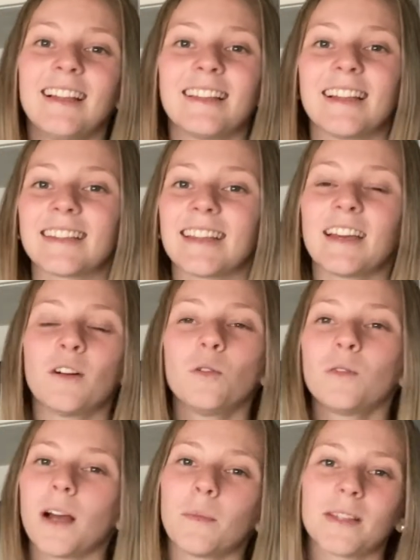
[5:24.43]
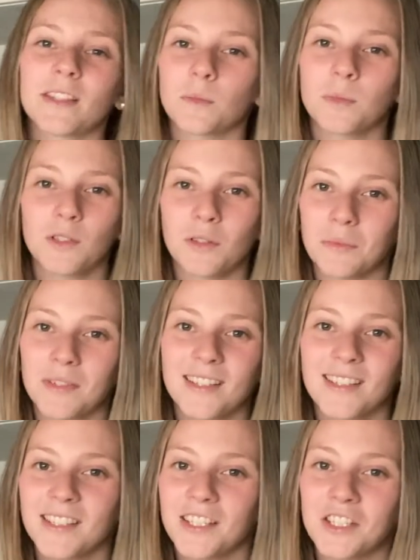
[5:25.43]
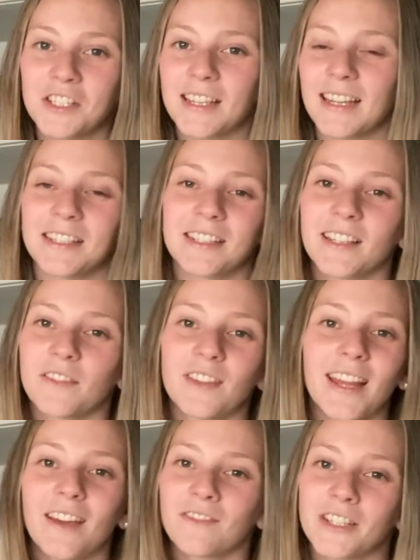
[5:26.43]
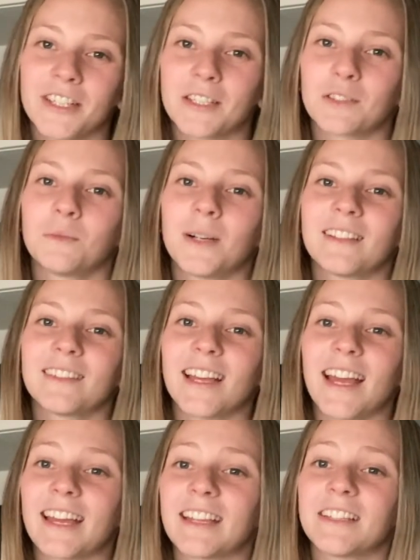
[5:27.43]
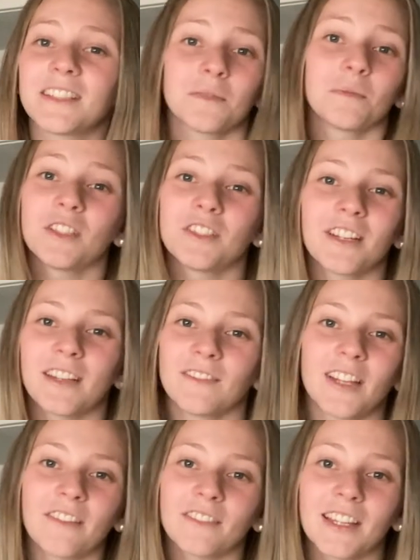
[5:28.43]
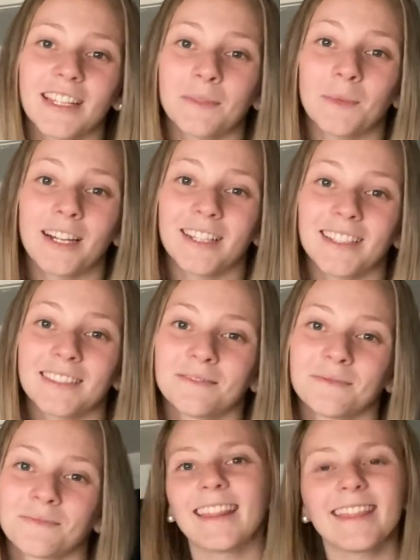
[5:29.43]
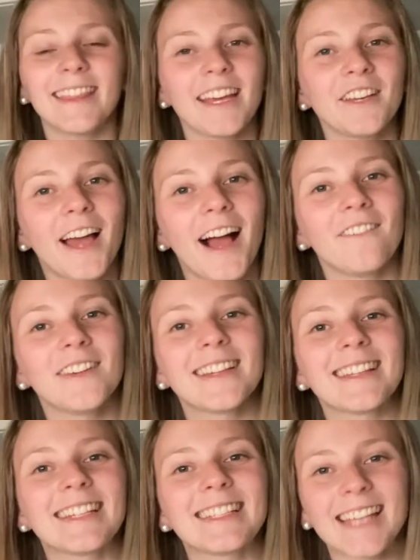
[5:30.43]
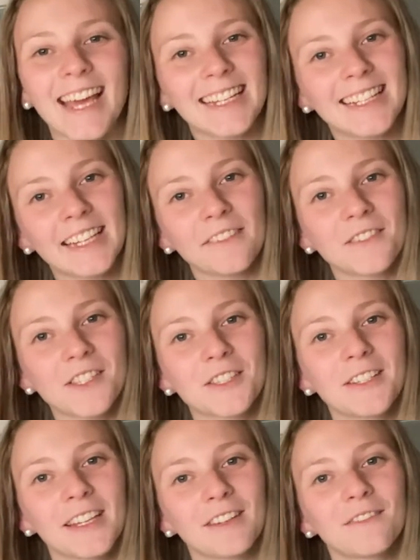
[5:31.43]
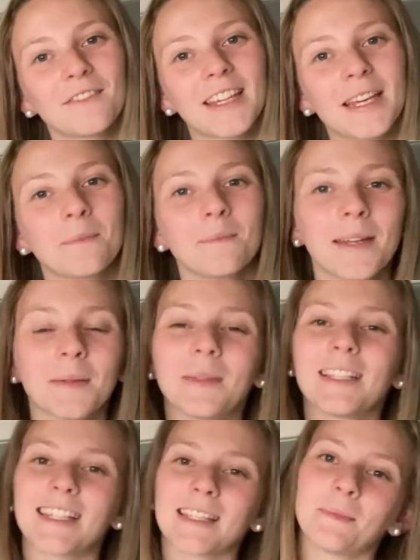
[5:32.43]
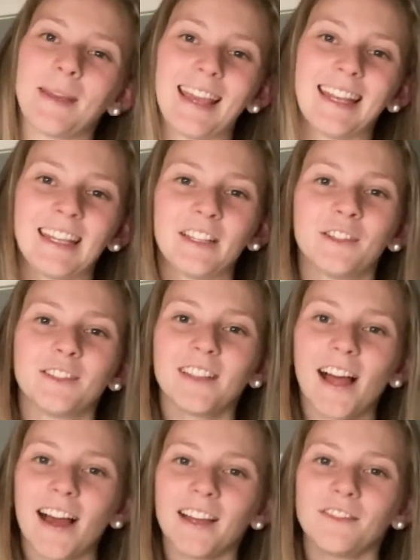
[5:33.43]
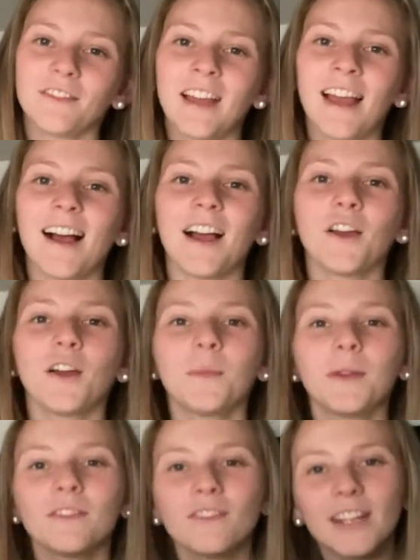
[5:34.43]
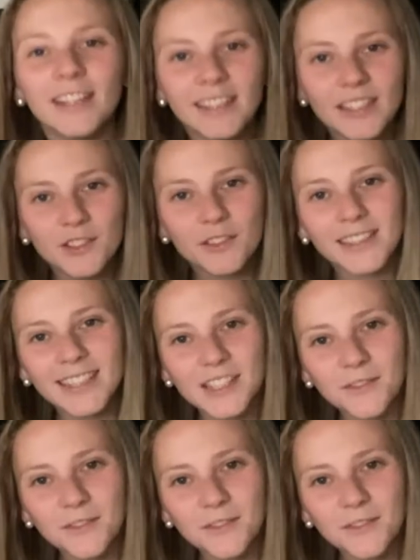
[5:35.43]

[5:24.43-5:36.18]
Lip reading: Like, they all come in subscriptions that just get delivered every single month and you don't even have to think about it. And there you have it, the 10 gifts to give the minimalist man in your life. I hope you really enjoyed this